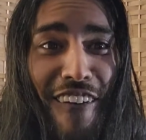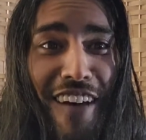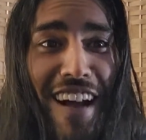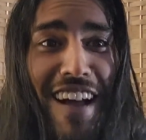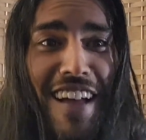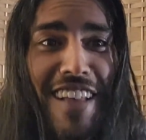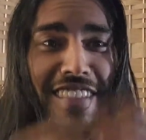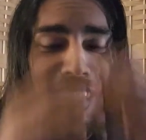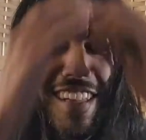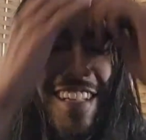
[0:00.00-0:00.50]

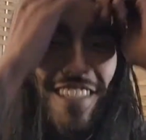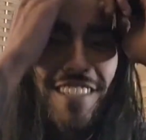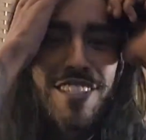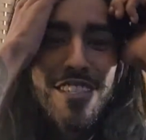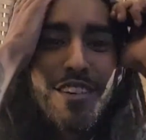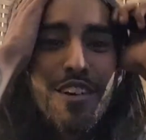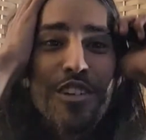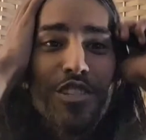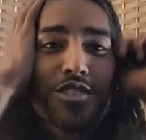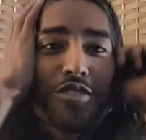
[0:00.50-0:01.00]
this
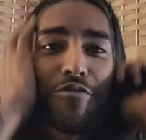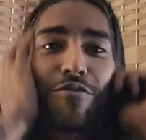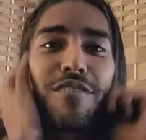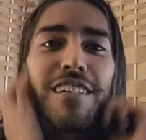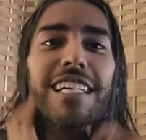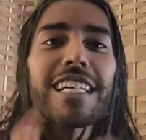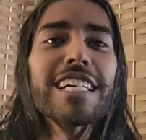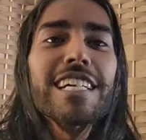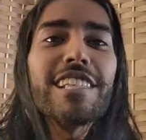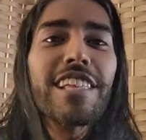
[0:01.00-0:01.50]
dude's
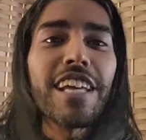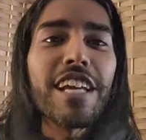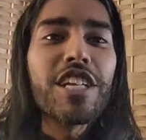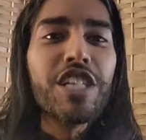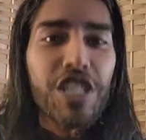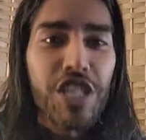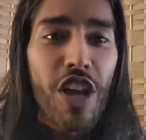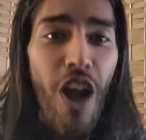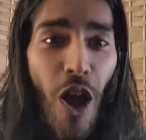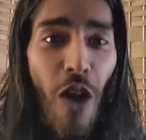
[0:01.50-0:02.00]
really
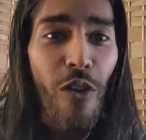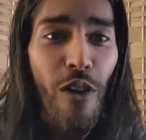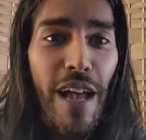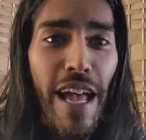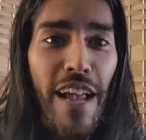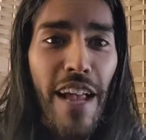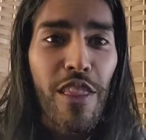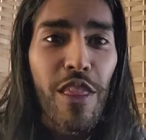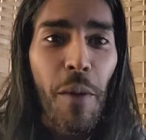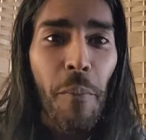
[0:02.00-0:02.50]
showing
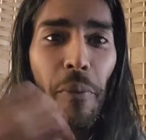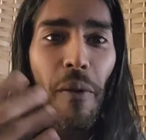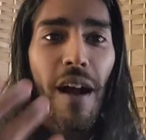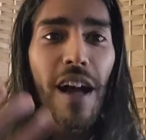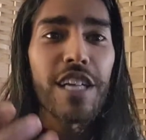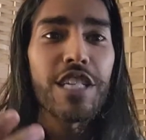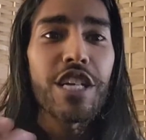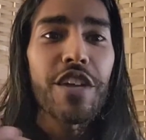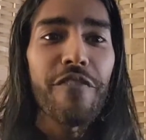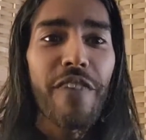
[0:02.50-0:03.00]
the
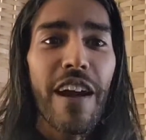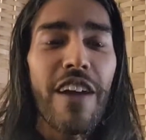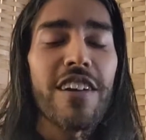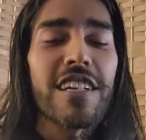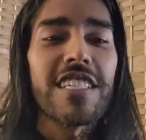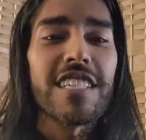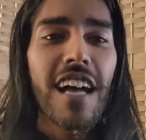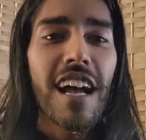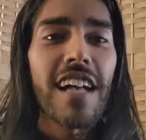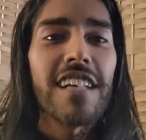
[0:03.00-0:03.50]
Project
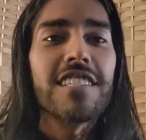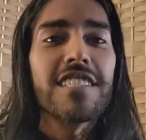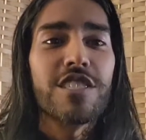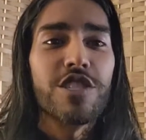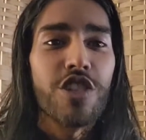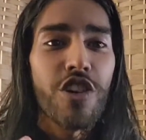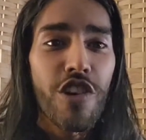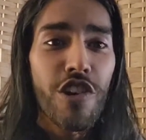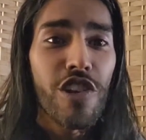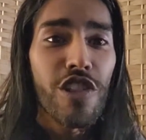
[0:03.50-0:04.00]
Veritas
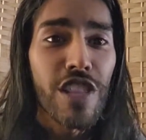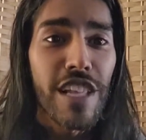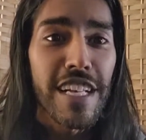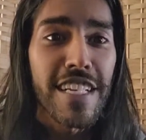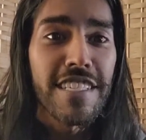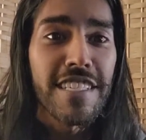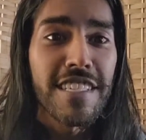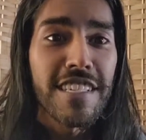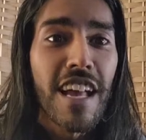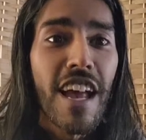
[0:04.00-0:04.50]
journalist